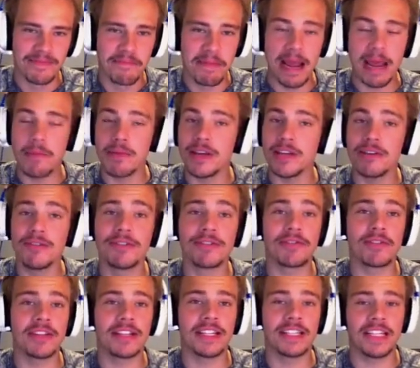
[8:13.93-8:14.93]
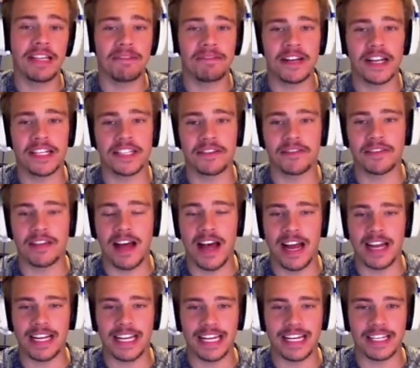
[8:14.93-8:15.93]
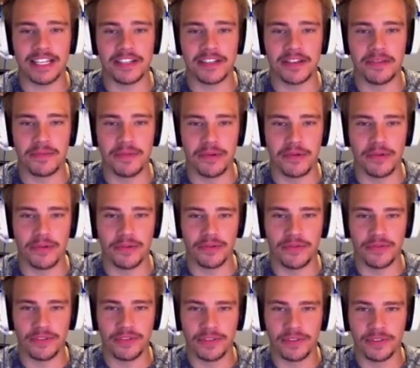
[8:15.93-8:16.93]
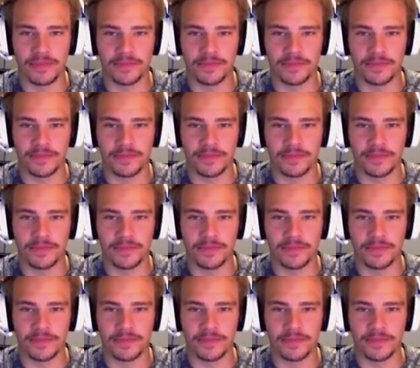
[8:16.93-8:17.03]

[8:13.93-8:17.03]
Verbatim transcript: Maybe using the defensive line is the move.